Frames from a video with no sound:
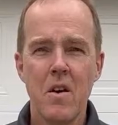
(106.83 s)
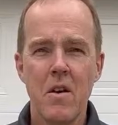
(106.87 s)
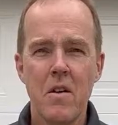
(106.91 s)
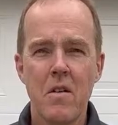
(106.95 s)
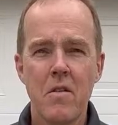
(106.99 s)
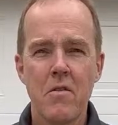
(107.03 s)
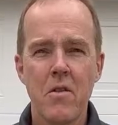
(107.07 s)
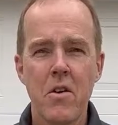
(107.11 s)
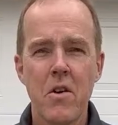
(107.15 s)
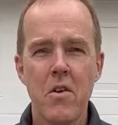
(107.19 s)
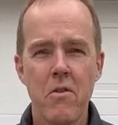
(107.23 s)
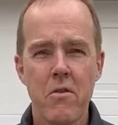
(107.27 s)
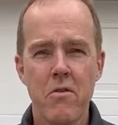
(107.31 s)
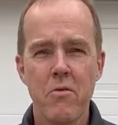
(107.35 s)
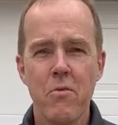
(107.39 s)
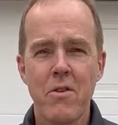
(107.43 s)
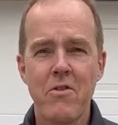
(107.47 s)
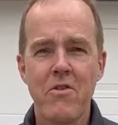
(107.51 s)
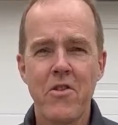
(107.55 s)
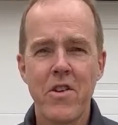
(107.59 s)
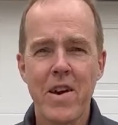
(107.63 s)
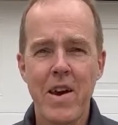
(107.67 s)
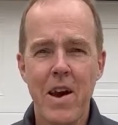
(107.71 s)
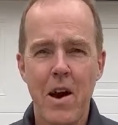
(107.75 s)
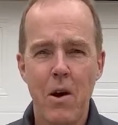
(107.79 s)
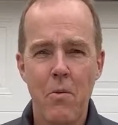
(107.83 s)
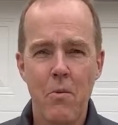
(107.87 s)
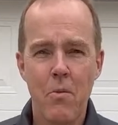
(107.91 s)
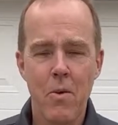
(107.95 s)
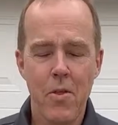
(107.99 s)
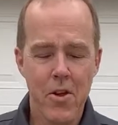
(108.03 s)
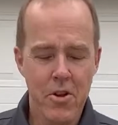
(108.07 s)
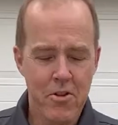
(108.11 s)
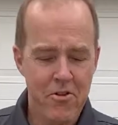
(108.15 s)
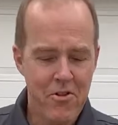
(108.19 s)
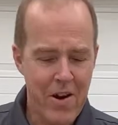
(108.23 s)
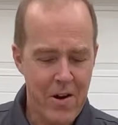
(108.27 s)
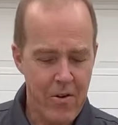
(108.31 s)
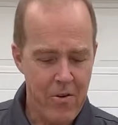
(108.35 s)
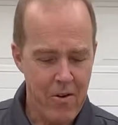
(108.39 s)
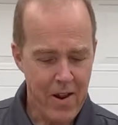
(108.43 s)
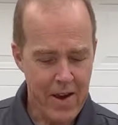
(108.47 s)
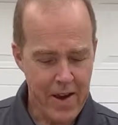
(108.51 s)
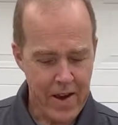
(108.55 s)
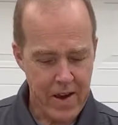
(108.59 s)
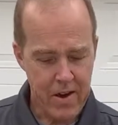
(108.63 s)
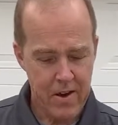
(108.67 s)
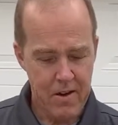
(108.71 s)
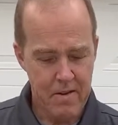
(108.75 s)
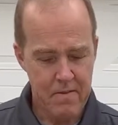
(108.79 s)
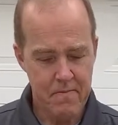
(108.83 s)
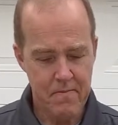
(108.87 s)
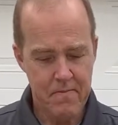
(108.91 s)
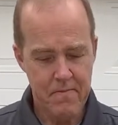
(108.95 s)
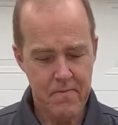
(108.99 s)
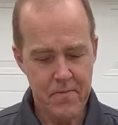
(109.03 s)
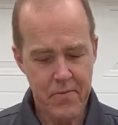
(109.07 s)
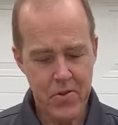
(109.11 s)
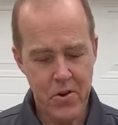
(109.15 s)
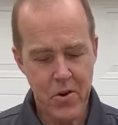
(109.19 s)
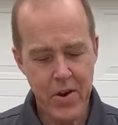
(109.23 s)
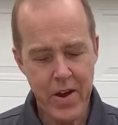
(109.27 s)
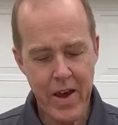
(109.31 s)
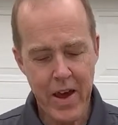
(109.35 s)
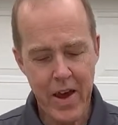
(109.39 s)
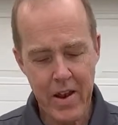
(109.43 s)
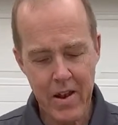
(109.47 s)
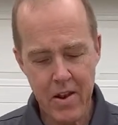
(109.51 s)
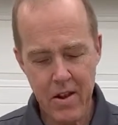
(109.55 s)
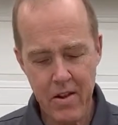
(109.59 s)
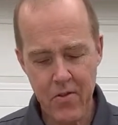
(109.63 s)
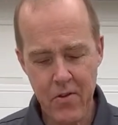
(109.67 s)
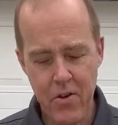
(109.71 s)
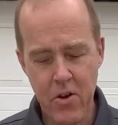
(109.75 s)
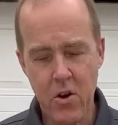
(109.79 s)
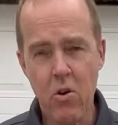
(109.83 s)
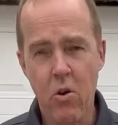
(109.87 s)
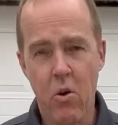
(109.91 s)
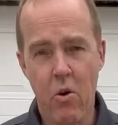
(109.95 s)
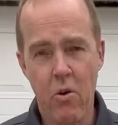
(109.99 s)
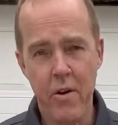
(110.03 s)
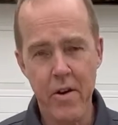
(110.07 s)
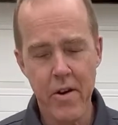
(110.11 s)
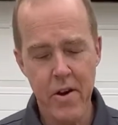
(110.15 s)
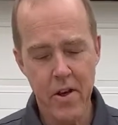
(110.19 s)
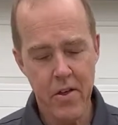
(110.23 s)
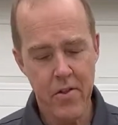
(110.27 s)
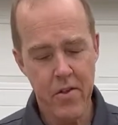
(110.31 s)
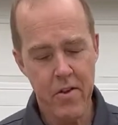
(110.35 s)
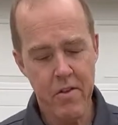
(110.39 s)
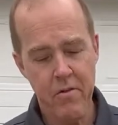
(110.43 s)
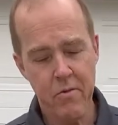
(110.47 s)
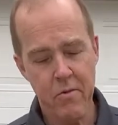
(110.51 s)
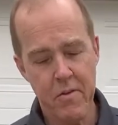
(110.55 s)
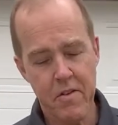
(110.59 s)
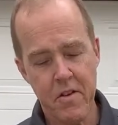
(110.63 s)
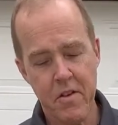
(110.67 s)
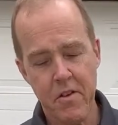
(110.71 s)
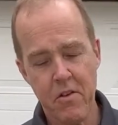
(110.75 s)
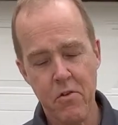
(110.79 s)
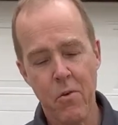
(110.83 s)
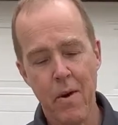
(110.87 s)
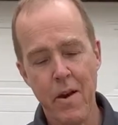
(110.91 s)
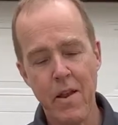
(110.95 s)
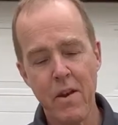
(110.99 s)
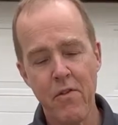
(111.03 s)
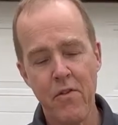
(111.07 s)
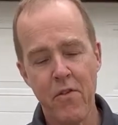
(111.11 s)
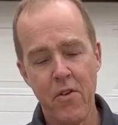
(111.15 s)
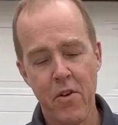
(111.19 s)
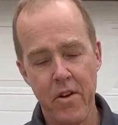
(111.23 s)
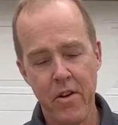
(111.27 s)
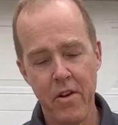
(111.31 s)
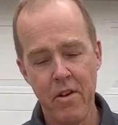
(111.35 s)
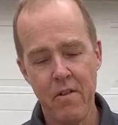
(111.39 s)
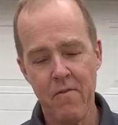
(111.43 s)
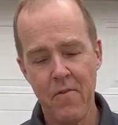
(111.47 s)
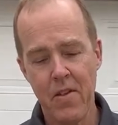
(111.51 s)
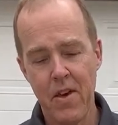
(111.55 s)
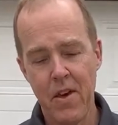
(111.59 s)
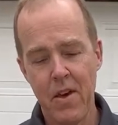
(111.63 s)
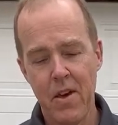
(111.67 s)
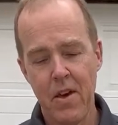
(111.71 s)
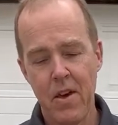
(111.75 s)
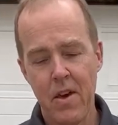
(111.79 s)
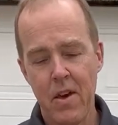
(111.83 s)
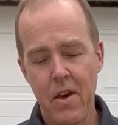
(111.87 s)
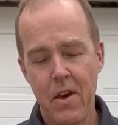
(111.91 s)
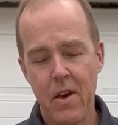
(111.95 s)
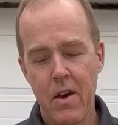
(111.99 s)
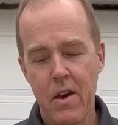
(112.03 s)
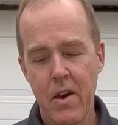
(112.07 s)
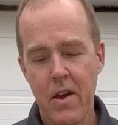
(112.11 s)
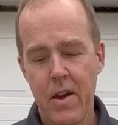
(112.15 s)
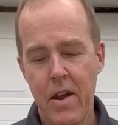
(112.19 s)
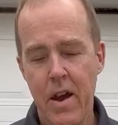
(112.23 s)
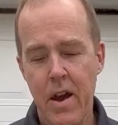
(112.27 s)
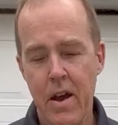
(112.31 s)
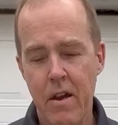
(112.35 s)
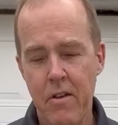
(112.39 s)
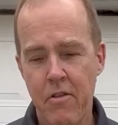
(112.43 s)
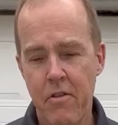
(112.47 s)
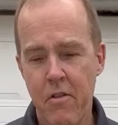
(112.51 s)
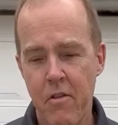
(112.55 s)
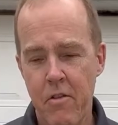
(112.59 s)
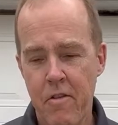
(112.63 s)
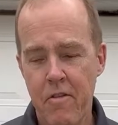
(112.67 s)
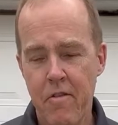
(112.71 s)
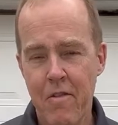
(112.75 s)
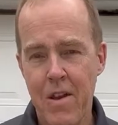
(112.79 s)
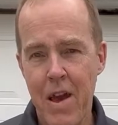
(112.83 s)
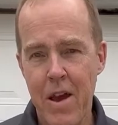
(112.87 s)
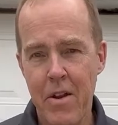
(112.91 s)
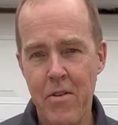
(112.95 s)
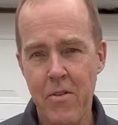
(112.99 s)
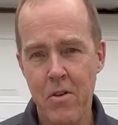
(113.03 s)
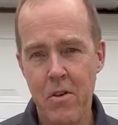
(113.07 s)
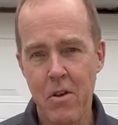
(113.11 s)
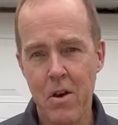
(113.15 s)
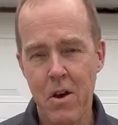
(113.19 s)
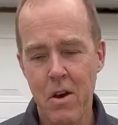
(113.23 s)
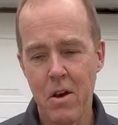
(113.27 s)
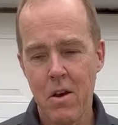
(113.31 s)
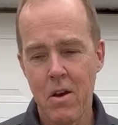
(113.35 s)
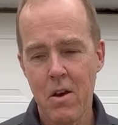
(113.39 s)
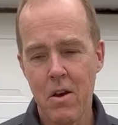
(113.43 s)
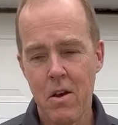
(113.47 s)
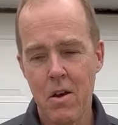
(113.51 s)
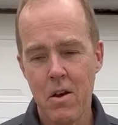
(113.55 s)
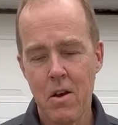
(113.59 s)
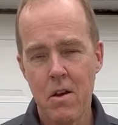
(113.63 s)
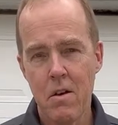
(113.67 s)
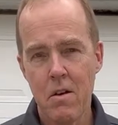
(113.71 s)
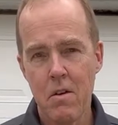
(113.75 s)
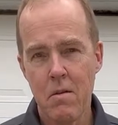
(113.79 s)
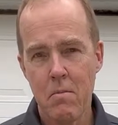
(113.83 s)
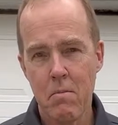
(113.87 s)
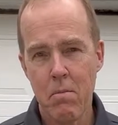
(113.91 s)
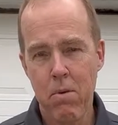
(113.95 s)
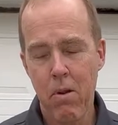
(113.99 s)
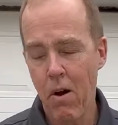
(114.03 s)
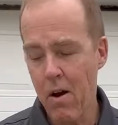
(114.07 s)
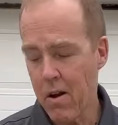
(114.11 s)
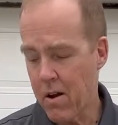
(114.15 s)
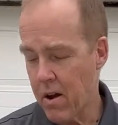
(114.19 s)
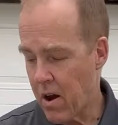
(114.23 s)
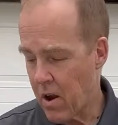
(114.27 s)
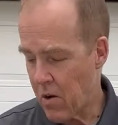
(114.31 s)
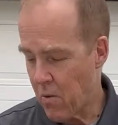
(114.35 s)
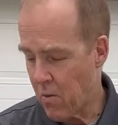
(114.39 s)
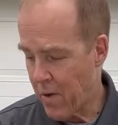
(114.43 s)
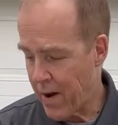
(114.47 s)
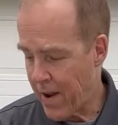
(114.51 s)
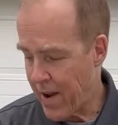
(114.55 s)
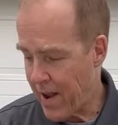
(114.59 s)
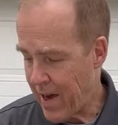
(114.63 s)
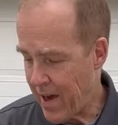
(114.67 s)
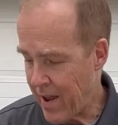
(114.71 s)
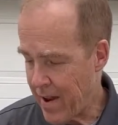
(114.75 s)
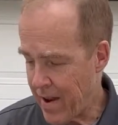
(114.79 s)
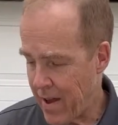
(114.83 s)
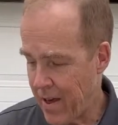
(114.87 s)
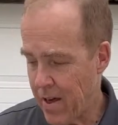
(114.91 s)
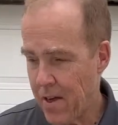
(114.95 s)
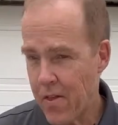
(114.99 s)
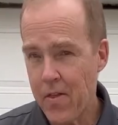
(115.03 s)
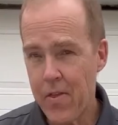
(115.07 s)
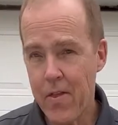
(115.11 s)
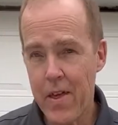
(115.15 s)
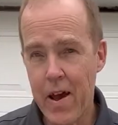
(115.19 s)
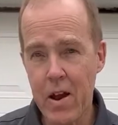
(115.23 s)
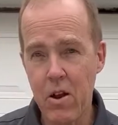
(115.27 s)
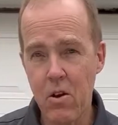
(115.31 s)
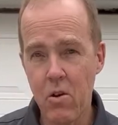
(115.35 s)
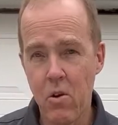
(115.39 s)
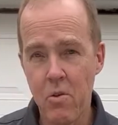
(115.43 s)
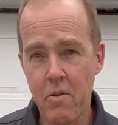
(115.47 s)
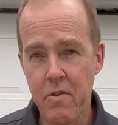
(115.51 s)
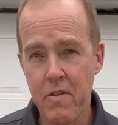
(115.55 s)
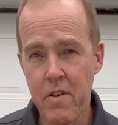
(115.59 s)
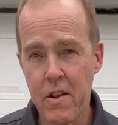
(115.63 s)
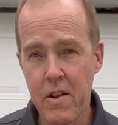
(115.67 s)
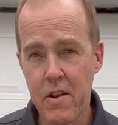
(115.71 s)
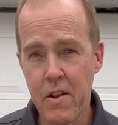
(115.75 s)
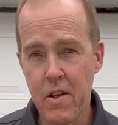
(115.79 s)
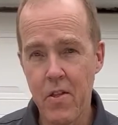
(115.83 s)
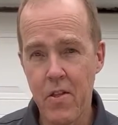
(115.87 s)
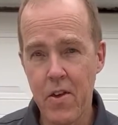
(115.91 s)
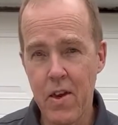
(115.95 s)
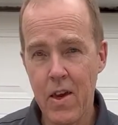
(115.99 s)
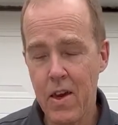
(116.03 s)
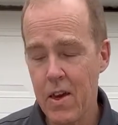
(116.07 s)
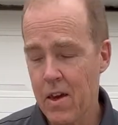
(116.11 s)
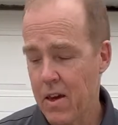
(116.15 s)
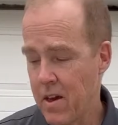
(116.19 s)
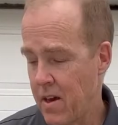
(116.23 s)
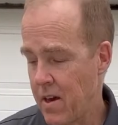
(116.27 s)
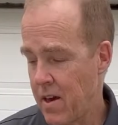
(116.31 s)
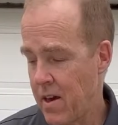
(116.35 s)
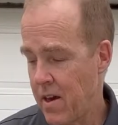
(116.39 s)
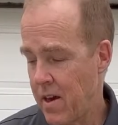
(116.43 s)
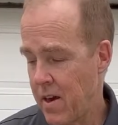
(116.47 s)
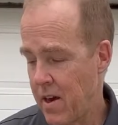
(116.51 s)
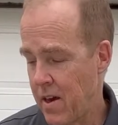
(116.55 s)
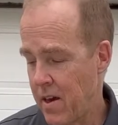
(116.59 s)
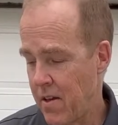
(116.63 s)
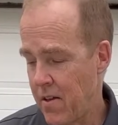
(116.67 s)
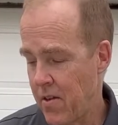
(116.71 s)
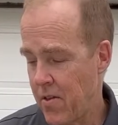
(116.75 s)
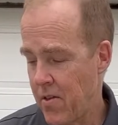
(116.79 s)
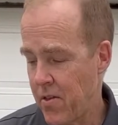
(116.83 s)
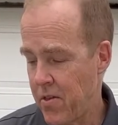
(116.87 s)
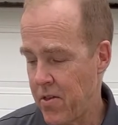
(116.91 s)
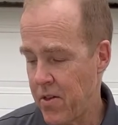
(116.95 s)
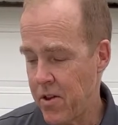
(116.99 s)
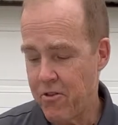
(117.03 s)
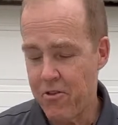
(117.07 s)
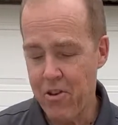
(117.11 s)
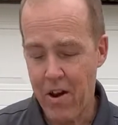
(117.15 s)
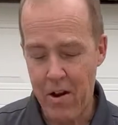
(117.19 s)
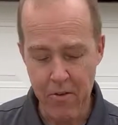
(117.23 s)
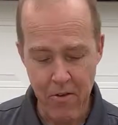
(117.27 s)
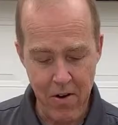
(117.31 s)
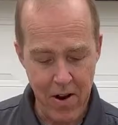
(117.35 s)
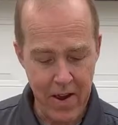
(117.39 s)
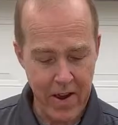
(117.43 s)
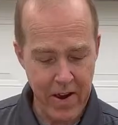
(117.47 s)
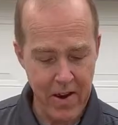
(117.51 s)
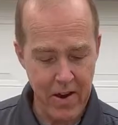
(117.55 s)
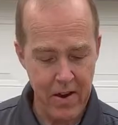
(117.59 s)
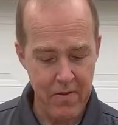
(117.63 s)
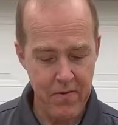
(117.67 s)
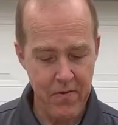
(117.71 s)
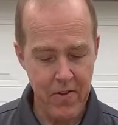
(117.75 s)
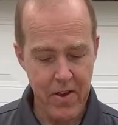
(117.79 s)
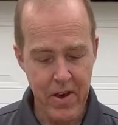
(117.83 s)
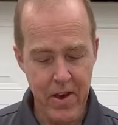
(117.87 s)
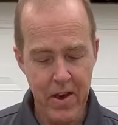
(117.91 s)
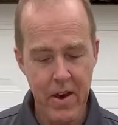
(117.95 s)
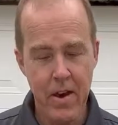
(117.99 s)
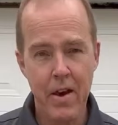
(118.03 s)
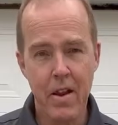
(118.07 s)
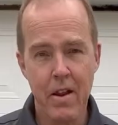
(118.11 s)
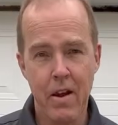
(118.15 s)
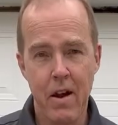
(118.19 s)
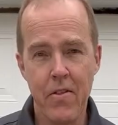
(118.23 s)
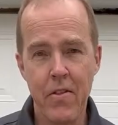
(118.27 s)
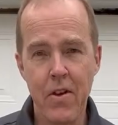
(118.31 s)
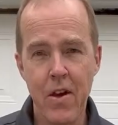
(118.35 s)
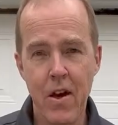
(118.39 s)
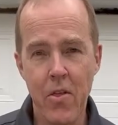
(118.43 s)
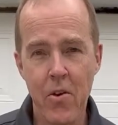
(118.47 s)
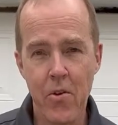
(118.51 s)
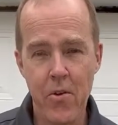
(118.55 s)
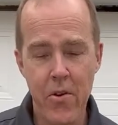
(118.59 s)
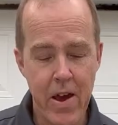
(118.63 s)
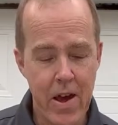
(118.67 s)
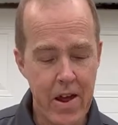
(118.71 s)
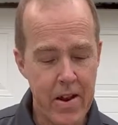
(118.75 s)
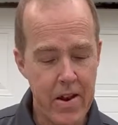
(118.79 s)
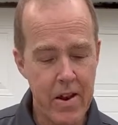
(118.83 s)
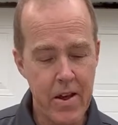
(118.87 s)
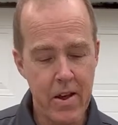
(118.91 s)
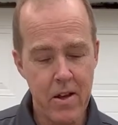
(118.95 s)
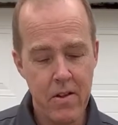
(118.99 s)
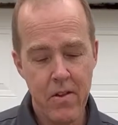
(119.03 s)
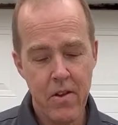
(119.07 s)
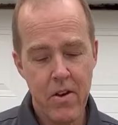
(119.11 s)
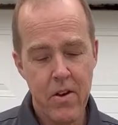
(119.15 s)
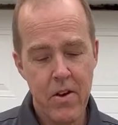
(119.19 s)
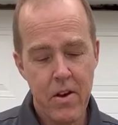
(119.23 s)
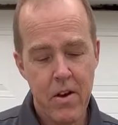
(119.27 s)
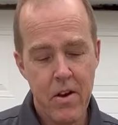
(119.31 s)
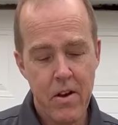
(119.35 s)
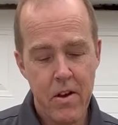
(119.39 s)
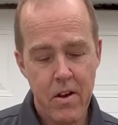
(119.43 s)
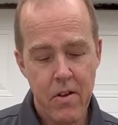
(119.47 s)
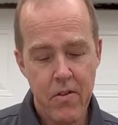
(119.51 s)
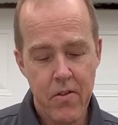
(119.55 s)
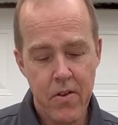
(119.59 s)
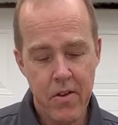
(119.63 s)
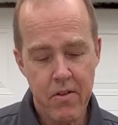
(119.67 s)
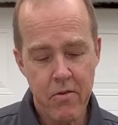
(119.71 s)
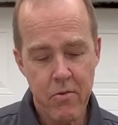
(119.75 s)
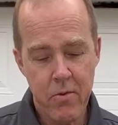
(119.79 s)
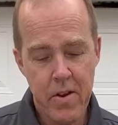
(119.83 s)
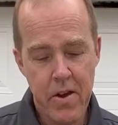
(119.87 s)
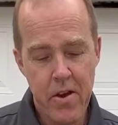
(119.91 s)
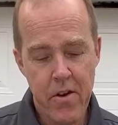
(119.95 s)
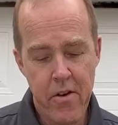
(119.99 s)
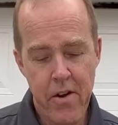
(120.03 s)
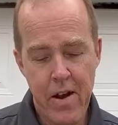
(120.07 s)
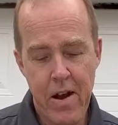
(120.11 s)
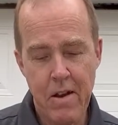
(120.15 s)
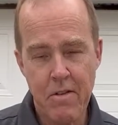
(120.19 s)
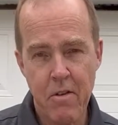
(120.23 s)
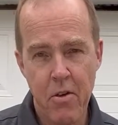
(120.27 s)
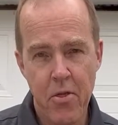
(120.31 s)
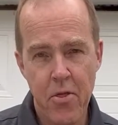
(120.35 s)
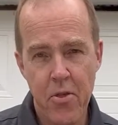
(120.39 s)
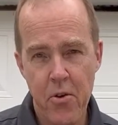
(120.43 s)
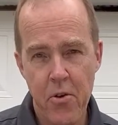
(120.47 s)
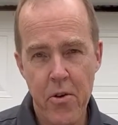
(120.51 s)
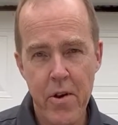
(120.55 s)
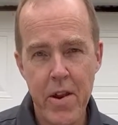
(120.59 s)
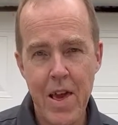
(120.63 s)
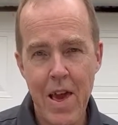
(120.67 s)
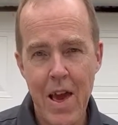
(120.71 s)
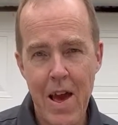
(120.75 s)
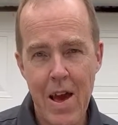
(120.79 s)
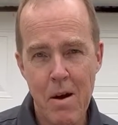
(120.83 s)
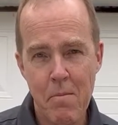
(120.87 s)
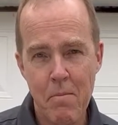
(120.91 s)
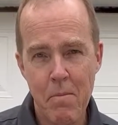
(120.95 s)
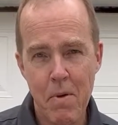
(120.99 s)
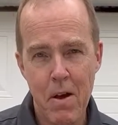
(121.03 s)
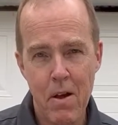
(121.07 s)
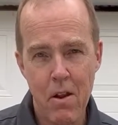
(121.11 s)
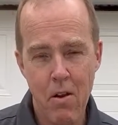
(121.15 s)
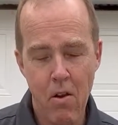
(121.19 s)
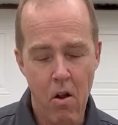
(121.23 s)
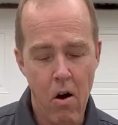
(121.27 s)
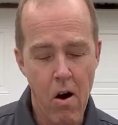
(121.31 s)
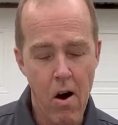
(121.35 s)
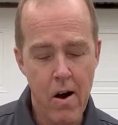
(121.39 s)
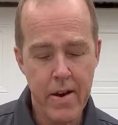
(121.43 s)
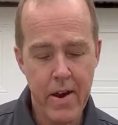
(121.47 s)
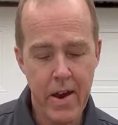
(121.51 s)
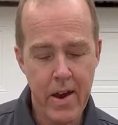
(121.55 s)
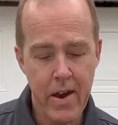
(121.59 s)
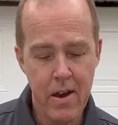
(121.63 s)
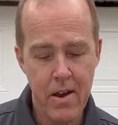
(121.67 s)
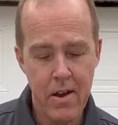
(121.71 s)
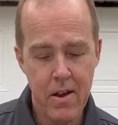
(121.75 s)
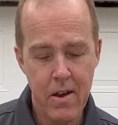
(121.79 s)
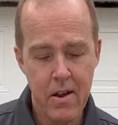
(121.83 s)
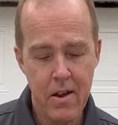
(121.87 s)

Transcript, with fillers: So here's what you get with a Generlink: You get the cord. This one's a 20 footer. It has your standard plug on one end that goes into the the Link, And on the other end, this one here has a 30 amp locking.